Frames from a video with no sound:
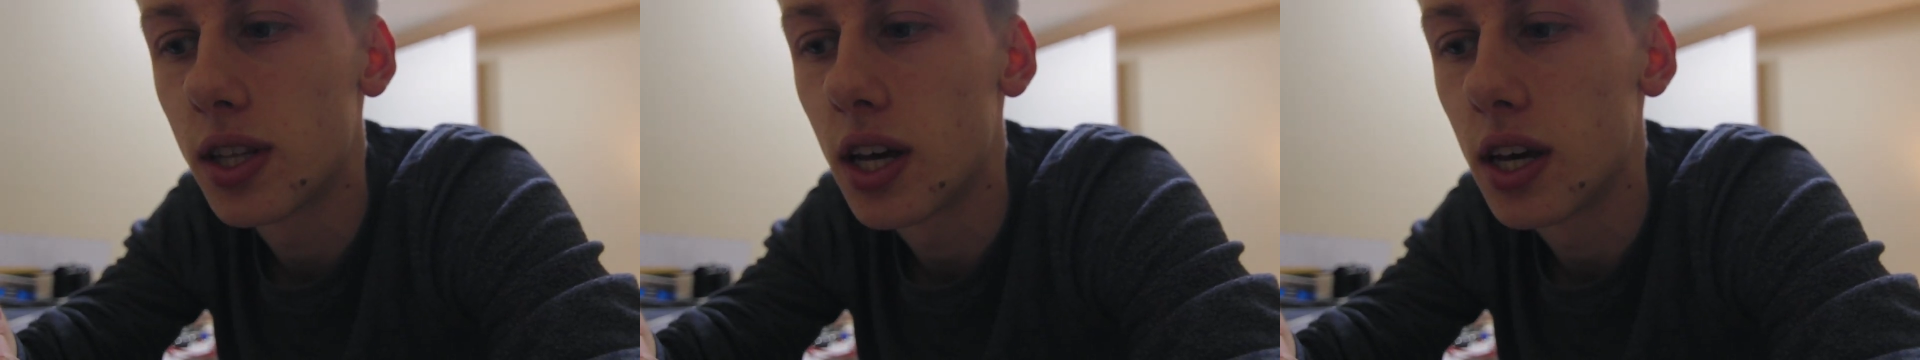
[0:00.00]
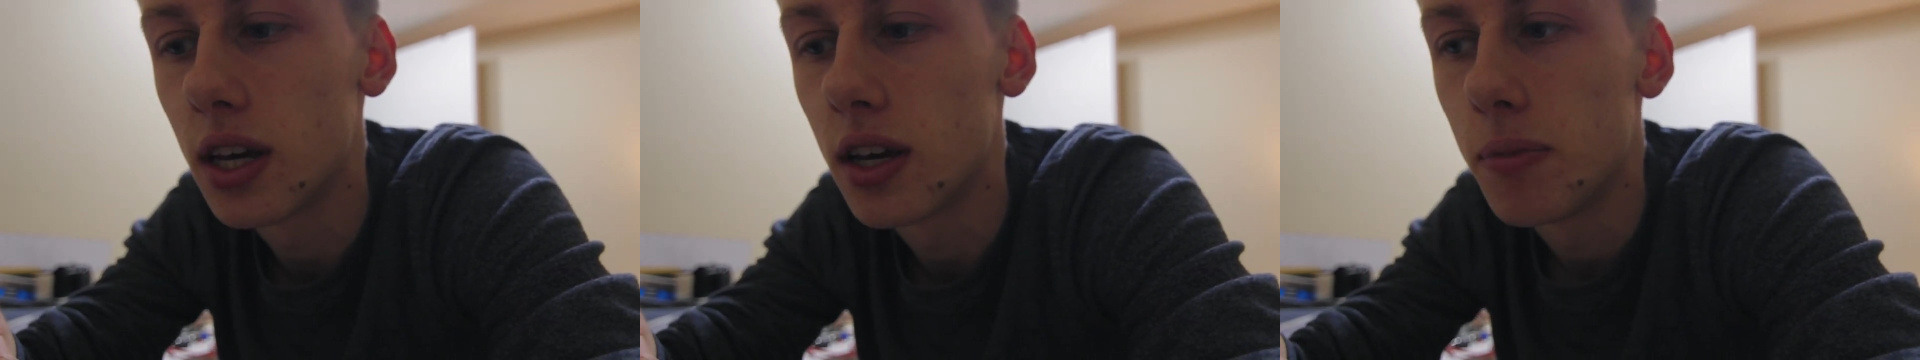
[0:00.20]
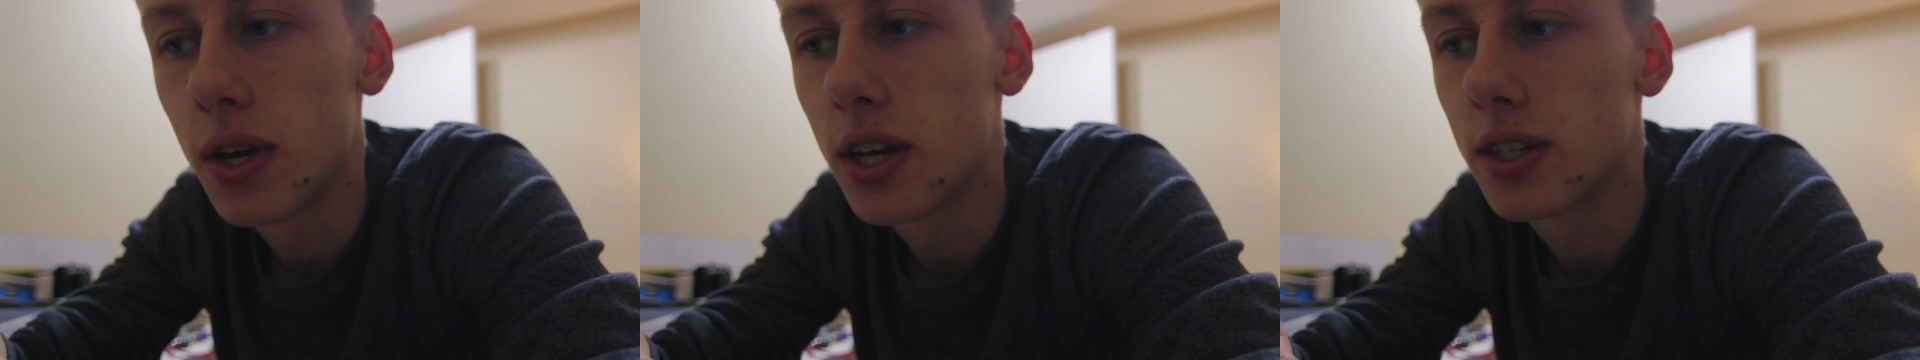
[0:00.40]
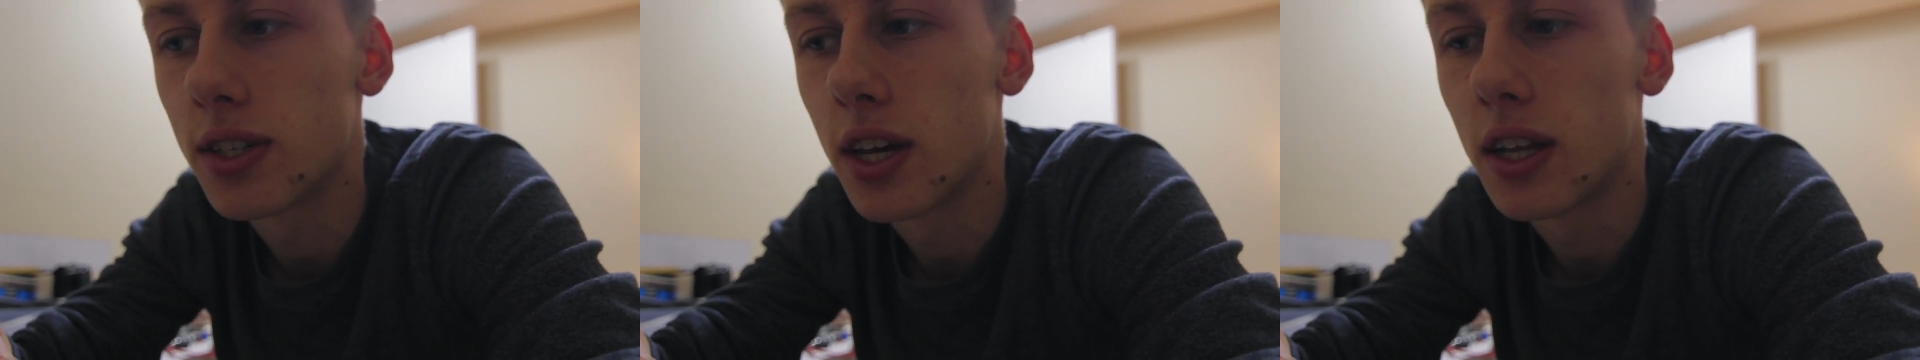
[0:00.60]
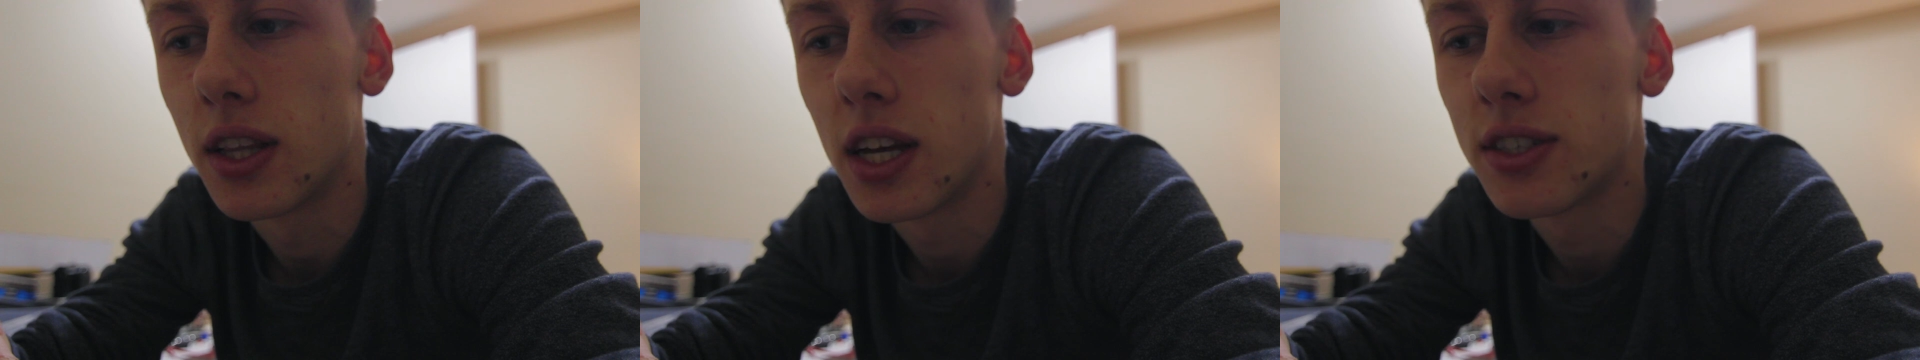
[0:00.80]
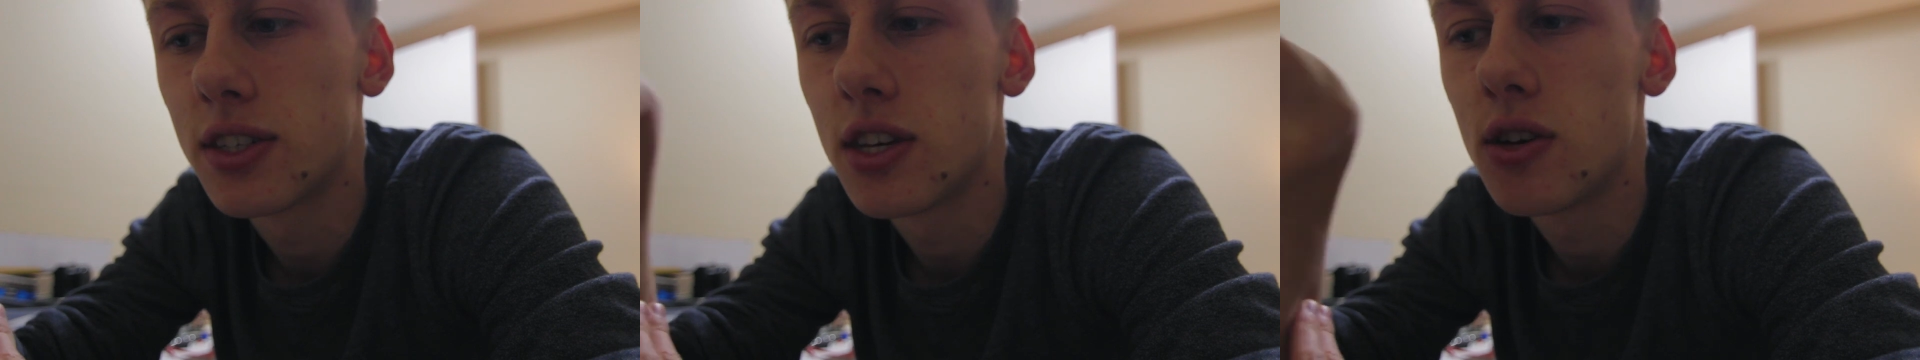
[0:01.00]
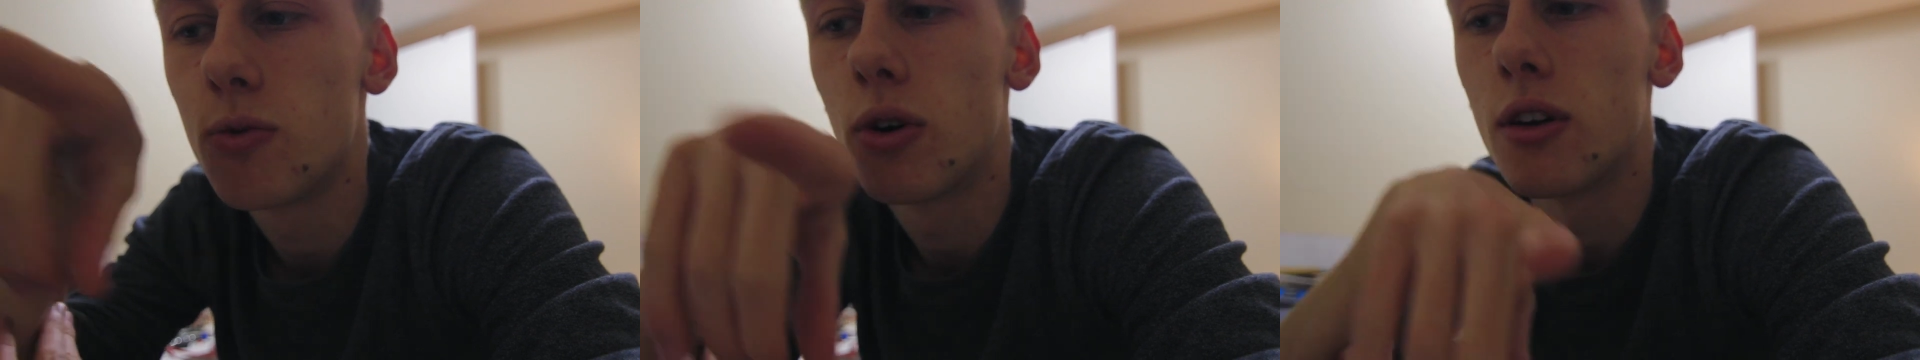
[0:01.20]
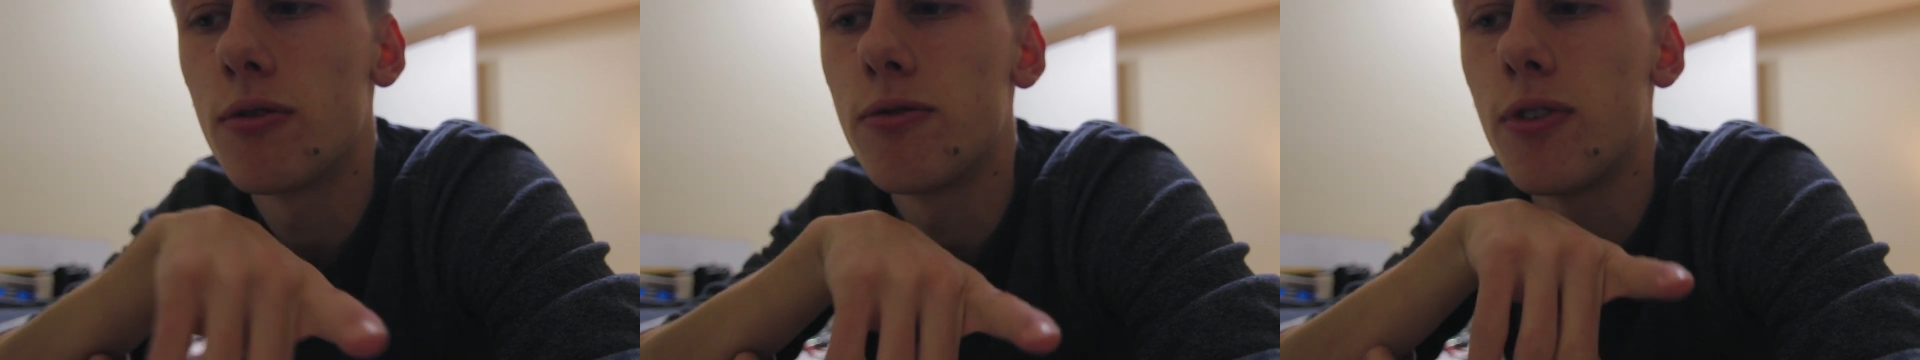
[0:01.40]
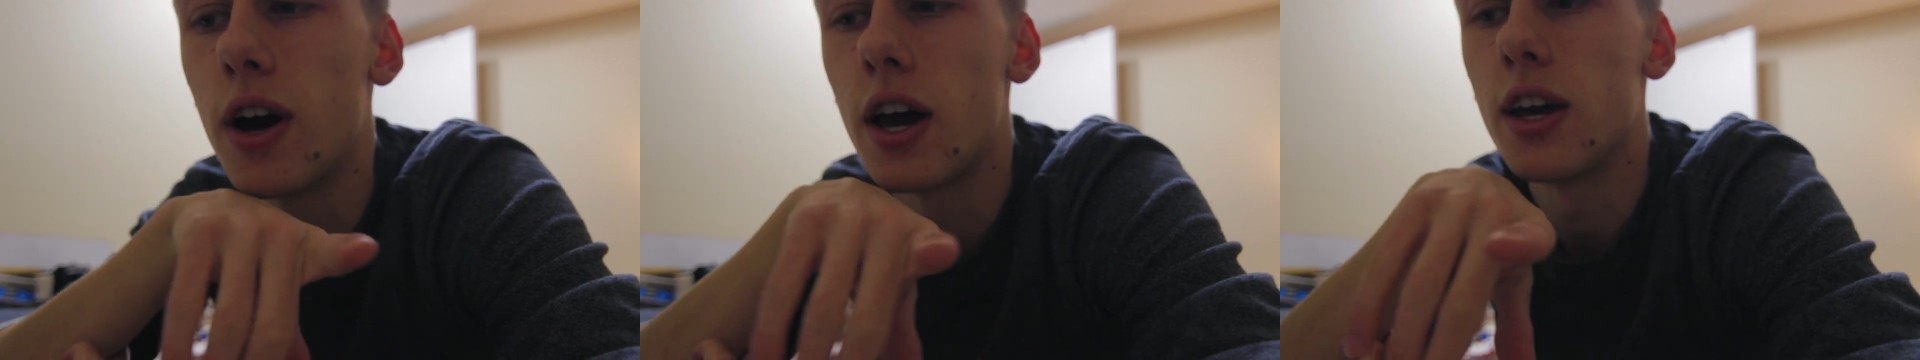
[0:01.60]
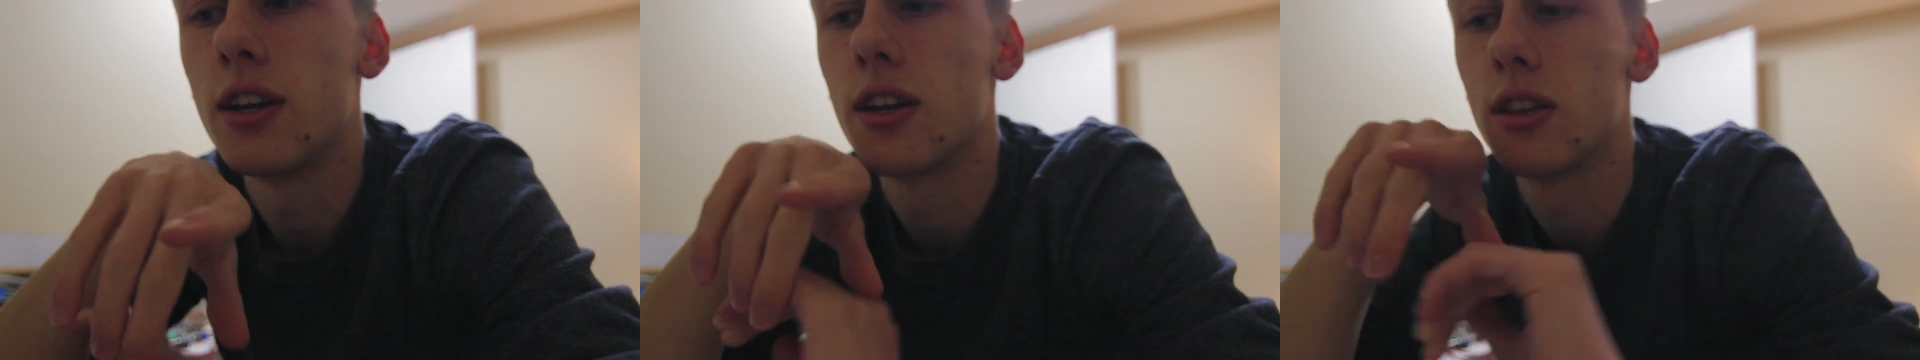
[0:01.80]
like, because, like, let's say you want to
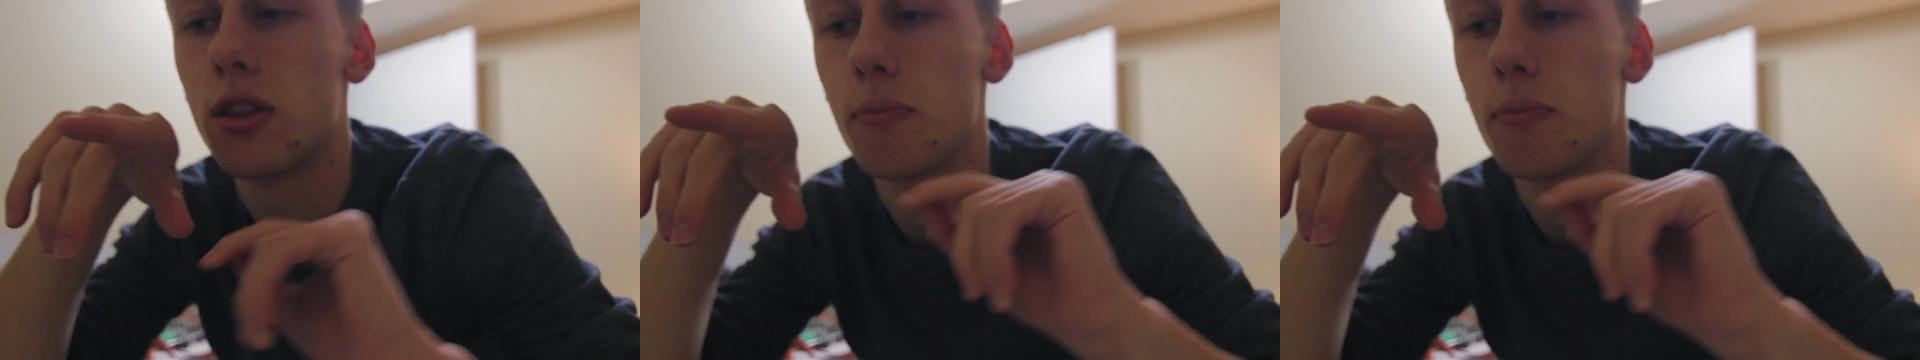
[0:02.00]
find